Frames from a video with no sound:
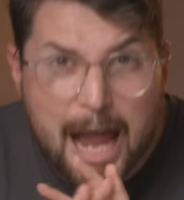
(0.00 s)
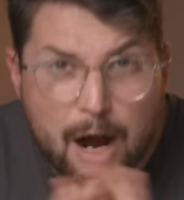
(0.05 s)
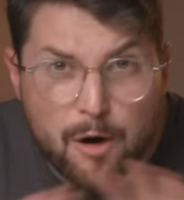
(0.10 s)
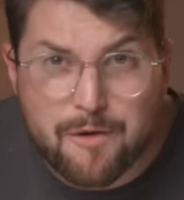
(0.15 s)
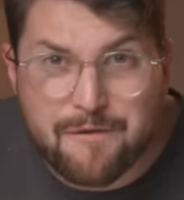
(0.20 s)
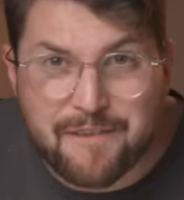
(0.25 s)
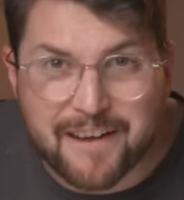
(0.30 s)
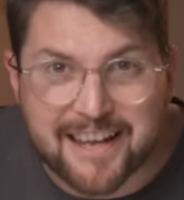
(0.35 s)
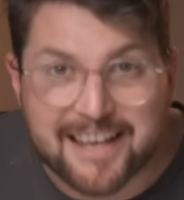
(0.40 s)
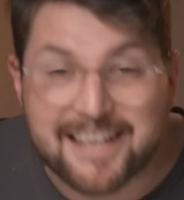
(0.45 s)

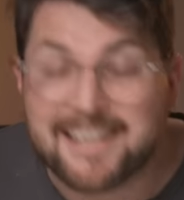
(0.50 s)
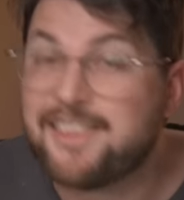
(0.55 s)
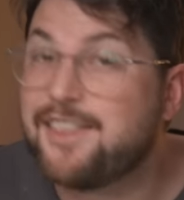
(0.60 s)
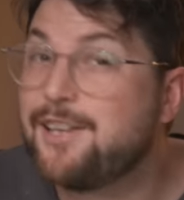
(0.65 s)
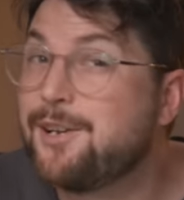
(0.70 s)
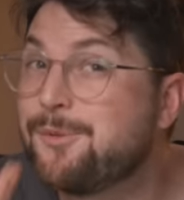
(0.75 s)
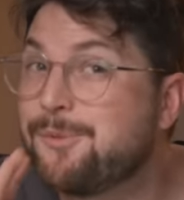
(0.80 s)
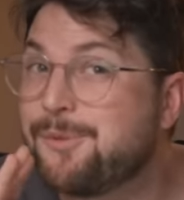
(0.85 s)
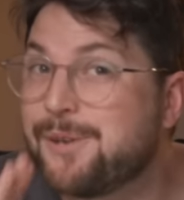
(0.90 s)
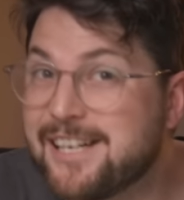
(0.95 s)
However,
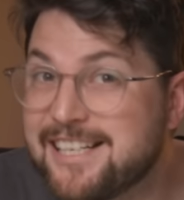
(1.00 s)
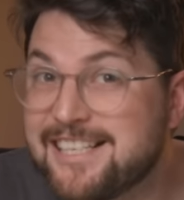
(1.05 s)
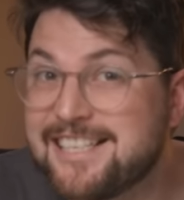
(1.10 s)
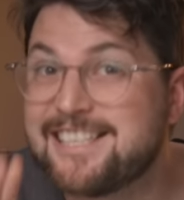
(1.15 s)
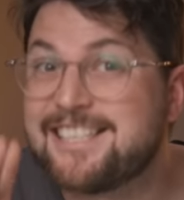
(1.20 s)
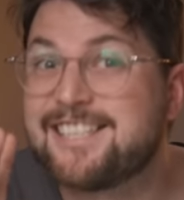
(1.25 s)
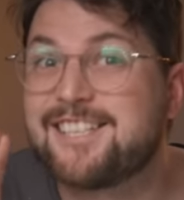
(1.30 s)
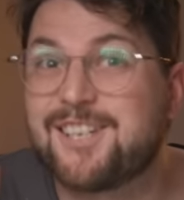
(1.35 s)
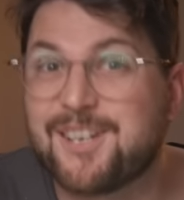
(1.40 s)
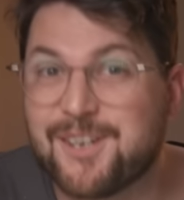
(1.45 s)
there
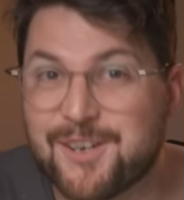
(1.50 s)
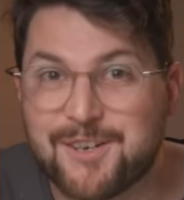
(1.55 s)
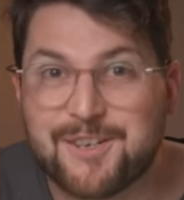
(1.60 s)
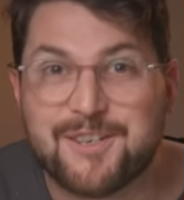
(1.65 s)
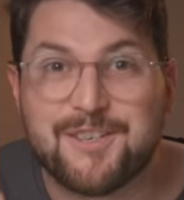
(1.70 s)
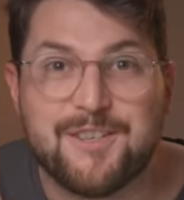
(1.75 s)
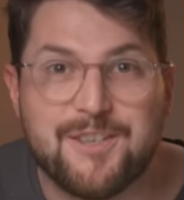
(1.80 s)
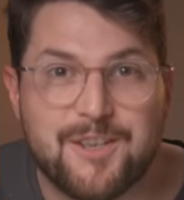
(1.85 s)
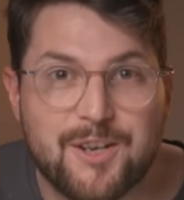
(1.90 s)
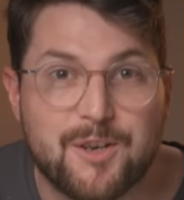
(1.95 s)
is
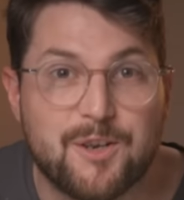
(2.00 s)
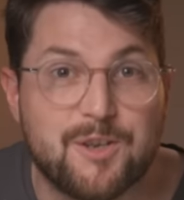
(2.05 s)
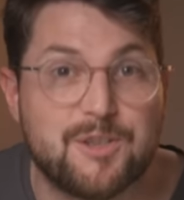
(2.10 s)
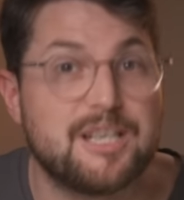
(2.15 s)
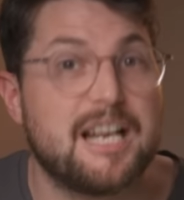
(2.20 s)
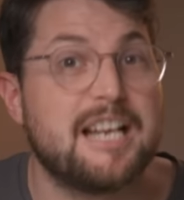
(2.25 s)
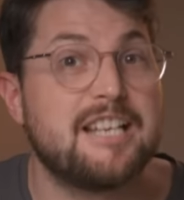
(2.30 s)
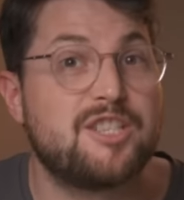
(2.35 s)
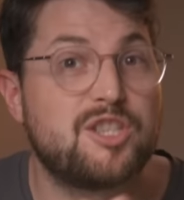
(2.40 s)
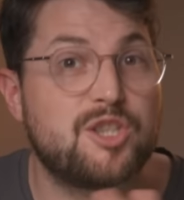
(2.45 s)
good news.
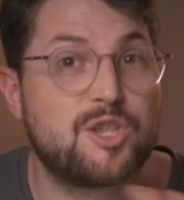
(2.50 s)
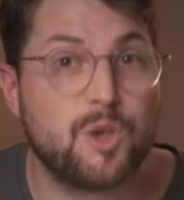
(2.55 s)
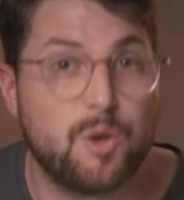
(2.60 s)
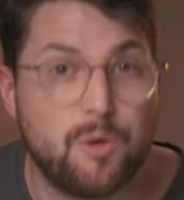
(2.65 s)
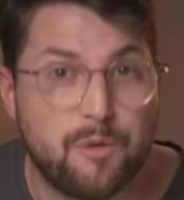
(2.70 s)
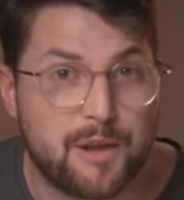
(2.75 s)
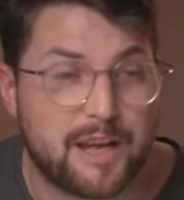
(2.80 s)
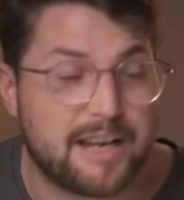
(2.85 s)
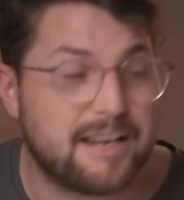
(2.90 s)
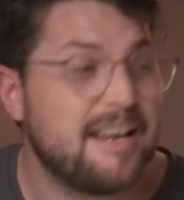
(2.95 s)
I still
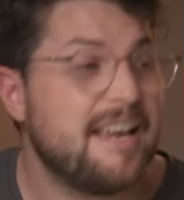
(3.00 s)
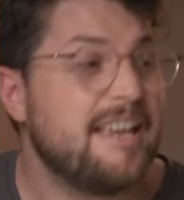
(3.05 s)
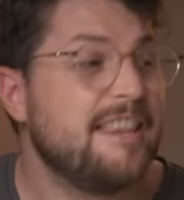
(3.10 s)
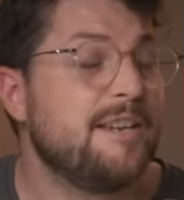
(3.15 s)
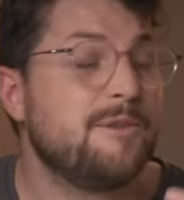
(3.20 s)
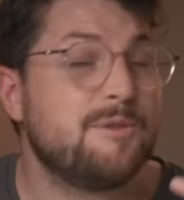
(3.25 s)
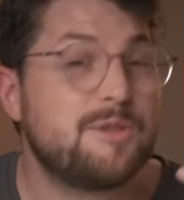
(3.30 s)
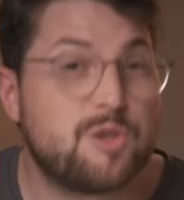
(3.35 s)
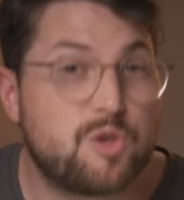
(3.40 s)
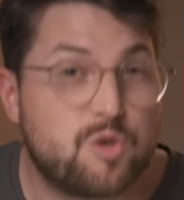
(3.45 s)
think
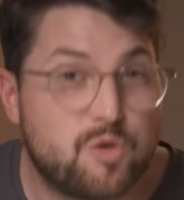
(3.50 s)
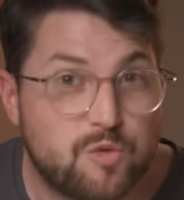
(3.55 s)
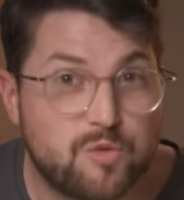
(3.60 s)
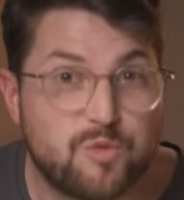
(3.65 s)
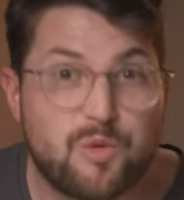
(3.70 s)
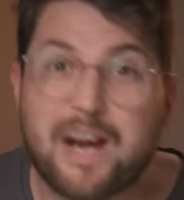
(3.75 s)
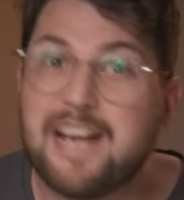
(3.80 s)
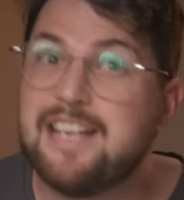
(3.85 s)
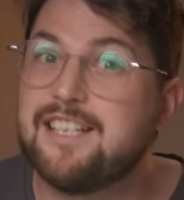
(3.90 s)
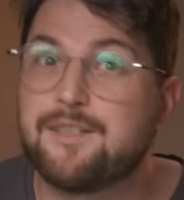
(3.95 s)
there is
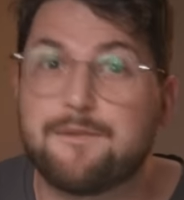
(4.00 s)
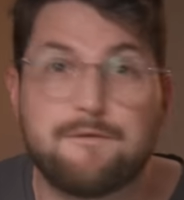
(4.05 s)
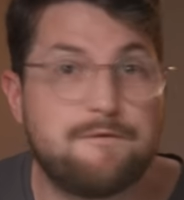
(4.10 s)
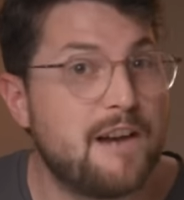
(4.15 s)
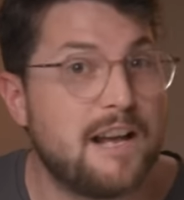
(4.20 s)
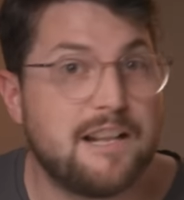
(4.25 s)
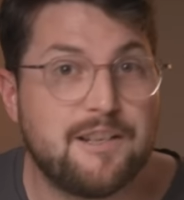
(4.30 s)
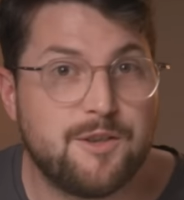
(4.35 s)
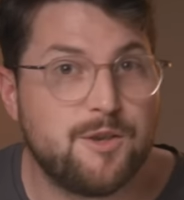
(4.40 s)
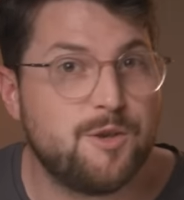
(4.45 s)
great
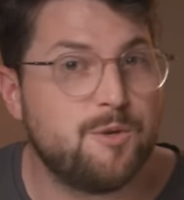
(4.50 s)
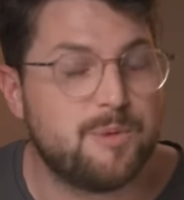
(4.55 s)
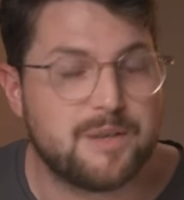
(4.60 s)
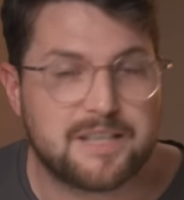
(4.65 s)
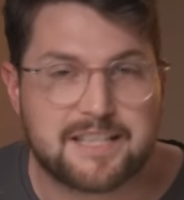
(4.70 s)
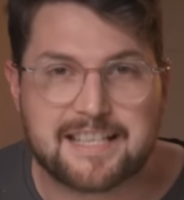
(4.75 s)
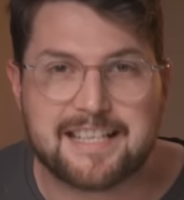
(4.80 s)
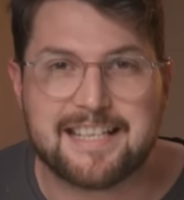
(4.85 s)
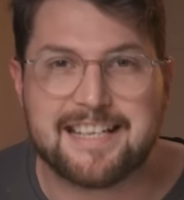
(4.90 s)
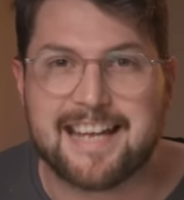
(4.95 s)
value
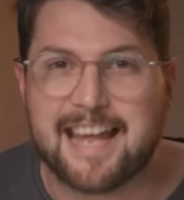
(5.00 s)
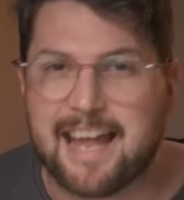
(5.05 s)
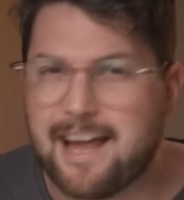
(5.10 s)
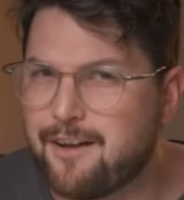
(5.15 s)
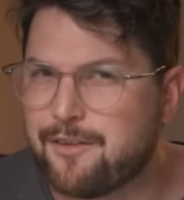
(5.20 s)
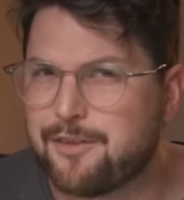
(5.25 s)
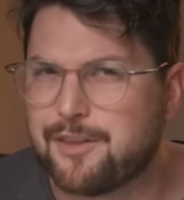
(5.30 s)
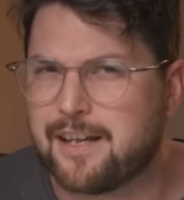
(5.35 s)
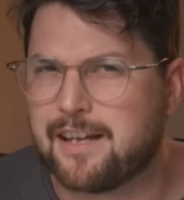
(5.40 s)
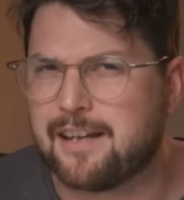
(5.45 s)
whiskey
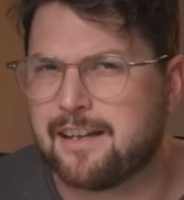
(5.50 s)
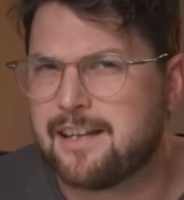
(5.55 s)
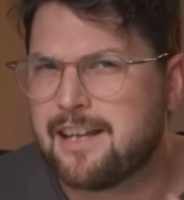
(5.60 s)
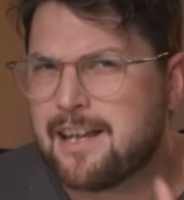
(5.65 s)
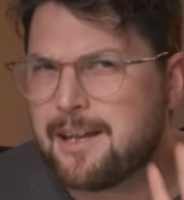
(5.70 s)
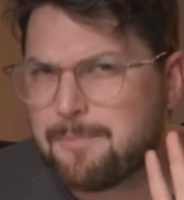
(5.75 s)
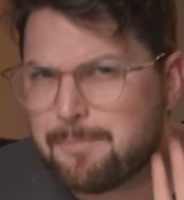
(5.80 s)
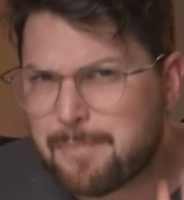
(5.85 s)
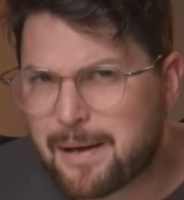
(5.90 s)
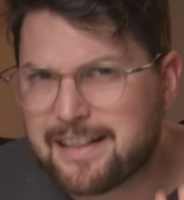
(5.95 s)
out there,
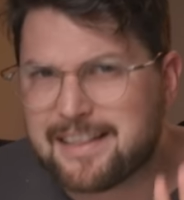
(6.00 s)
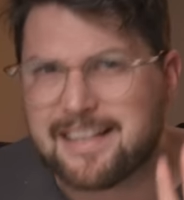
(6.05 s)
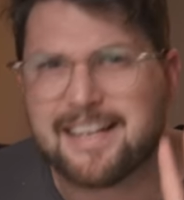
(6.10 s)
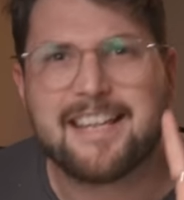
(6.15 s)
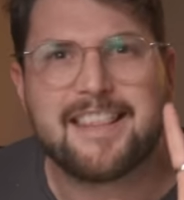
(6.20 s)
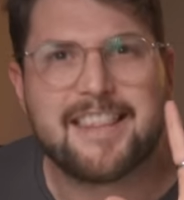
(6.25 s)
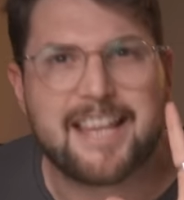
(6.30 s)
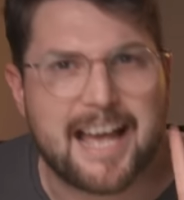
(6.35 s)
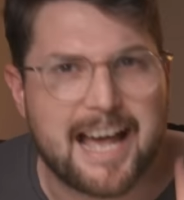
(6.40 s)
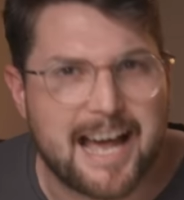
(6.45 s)
but
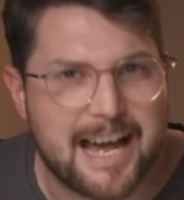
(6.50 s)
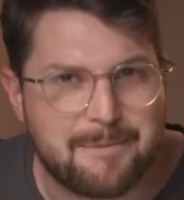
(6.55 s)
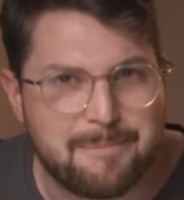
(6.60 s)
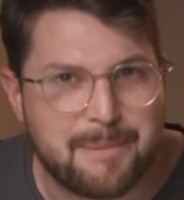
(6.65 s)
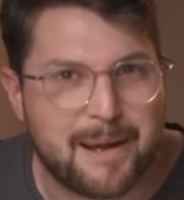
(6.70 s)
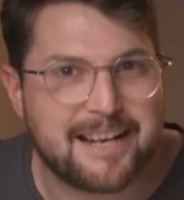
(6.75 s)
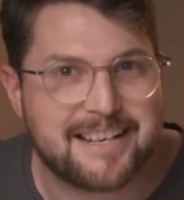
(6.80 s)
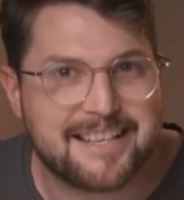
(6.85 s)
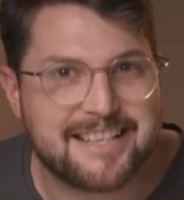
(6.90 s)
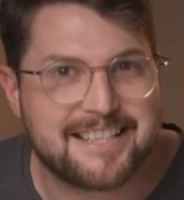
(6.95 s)
the hard part